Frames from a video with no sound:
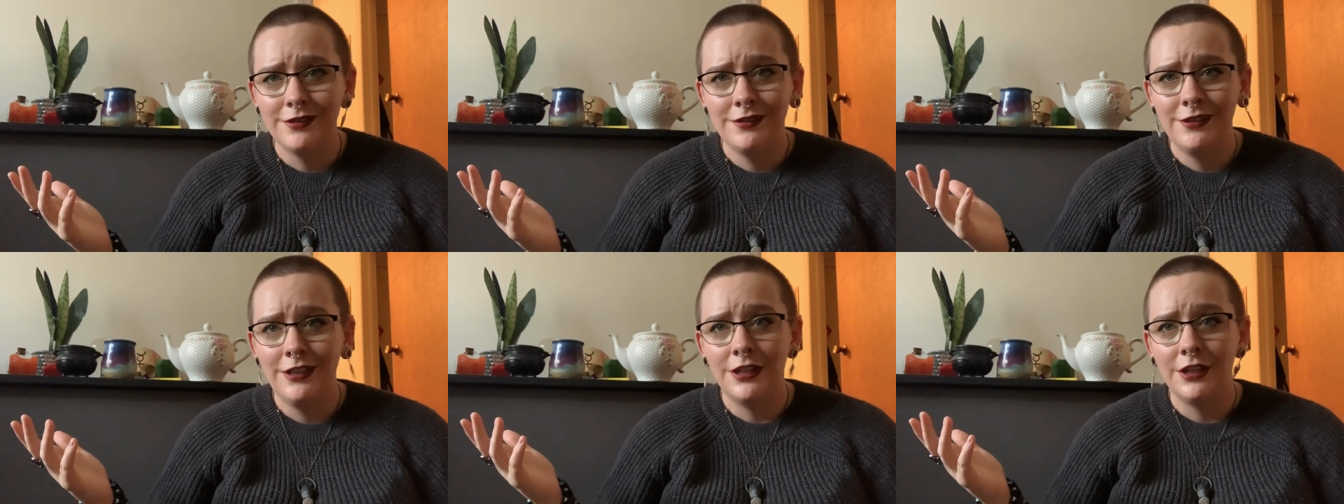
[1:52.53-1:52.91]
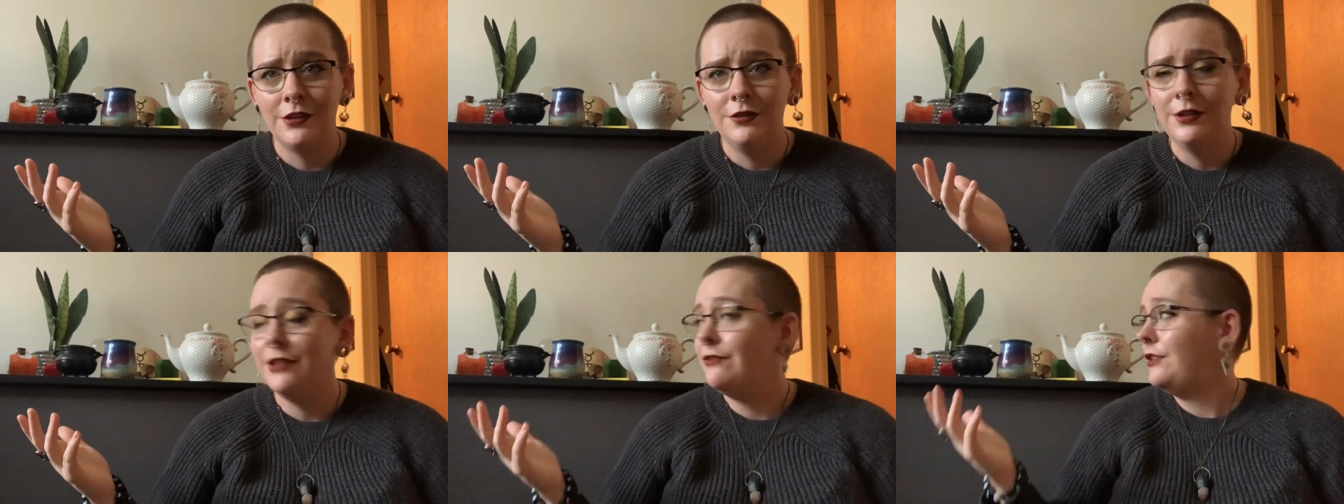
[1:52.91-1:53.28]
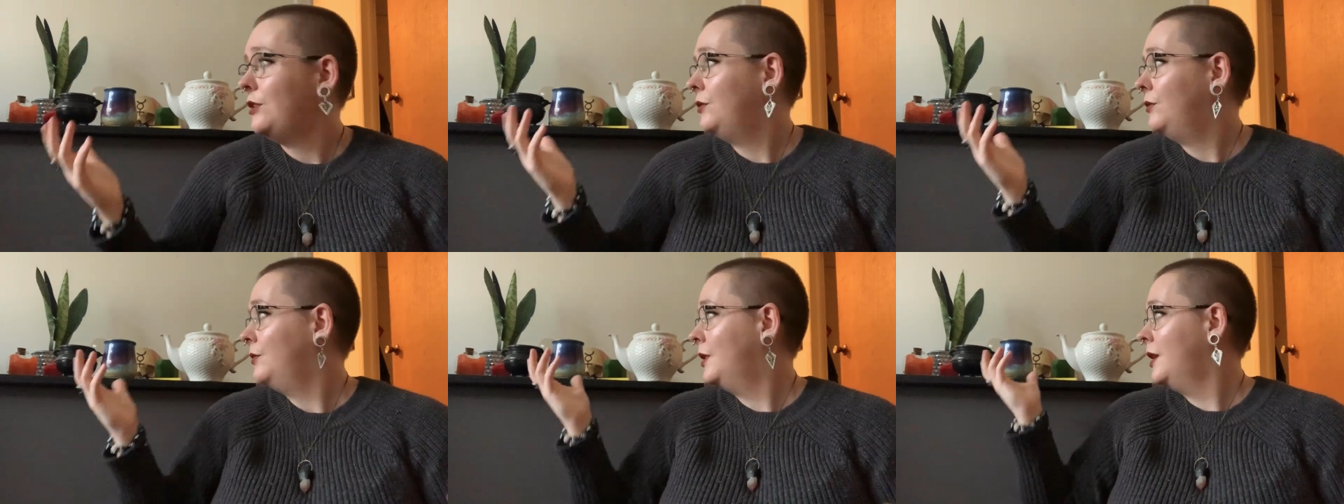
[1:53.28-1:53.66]
You know, if
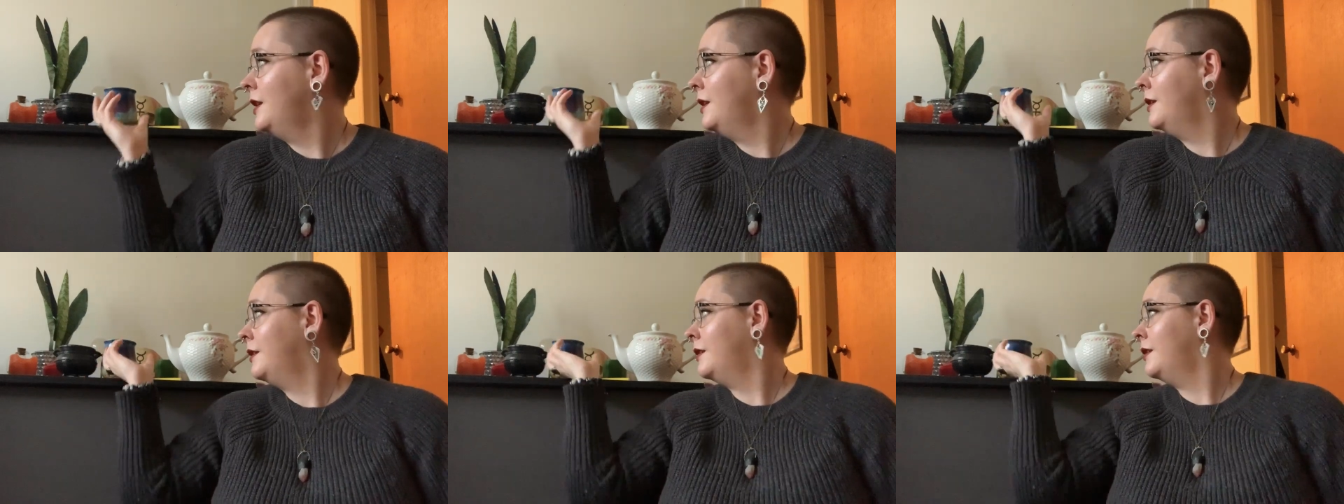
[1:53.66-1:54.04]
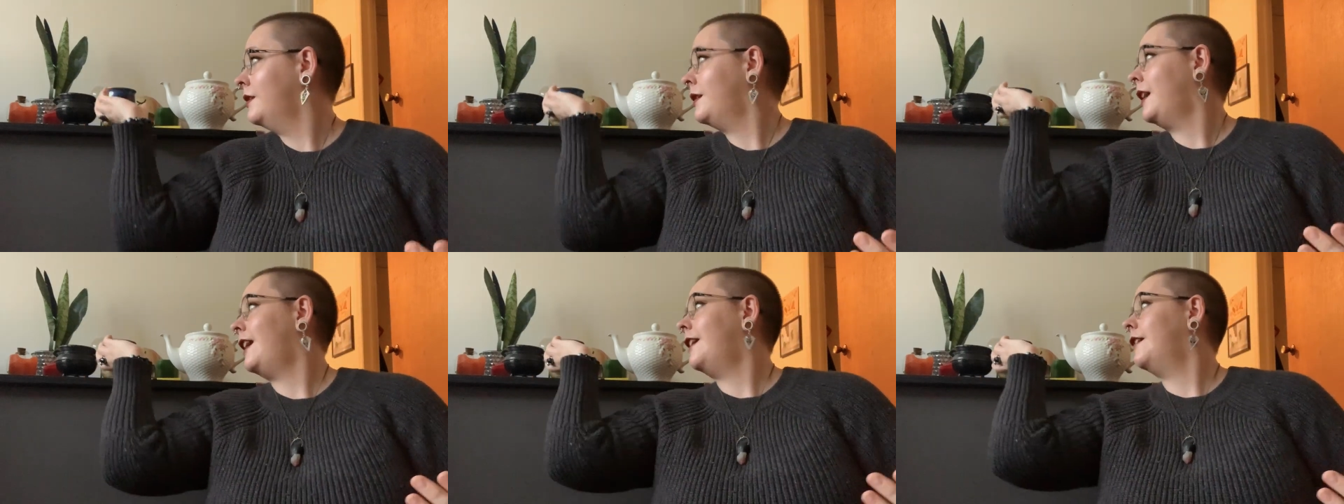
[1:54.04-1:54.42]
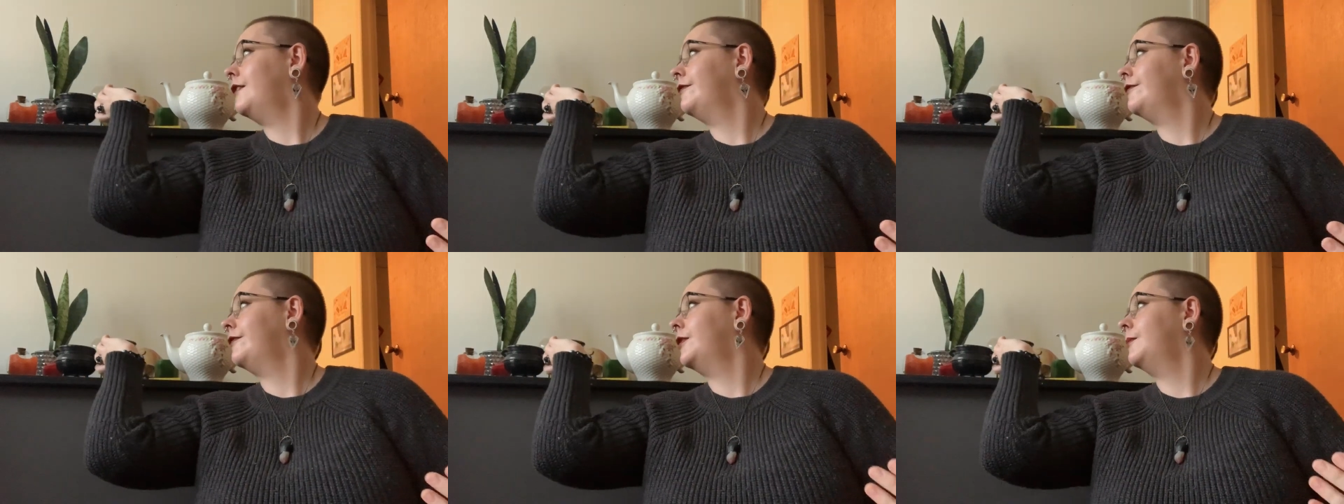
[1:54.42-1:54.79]
you
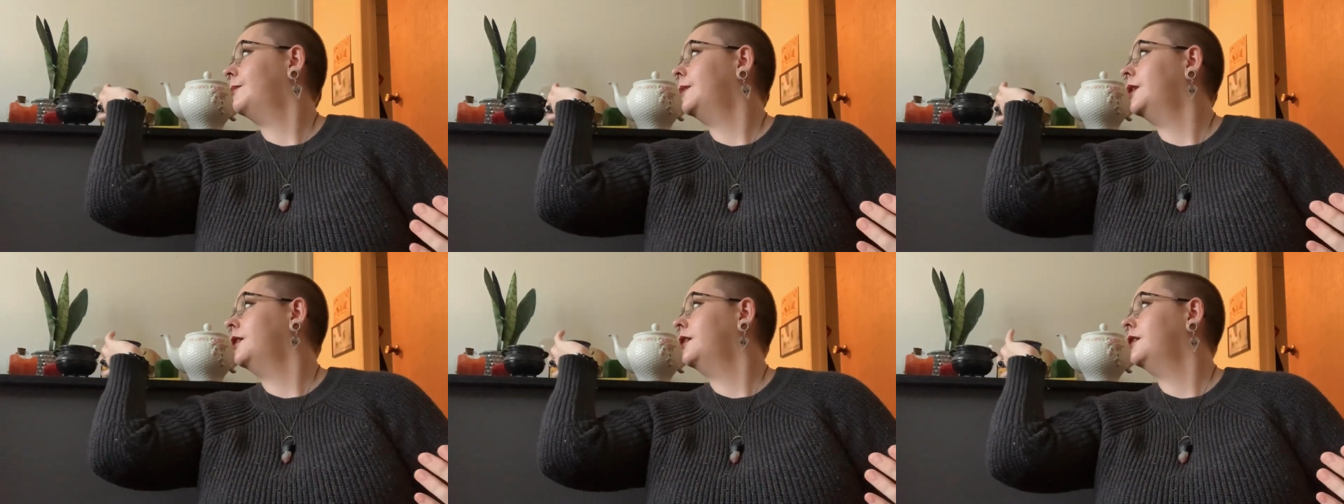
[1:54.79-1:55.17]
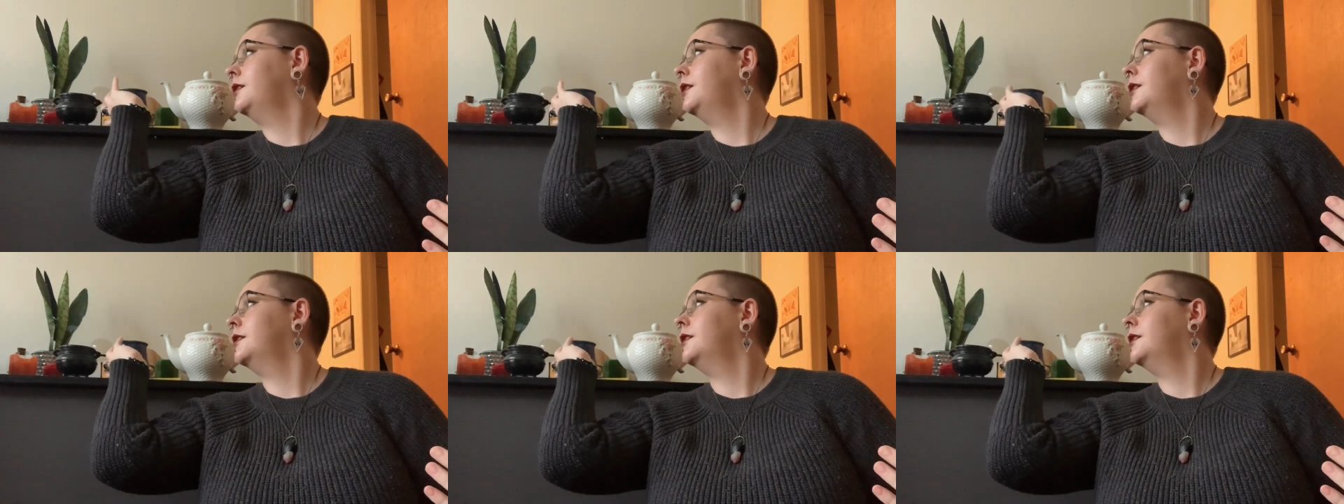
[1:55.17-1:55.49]
have a mug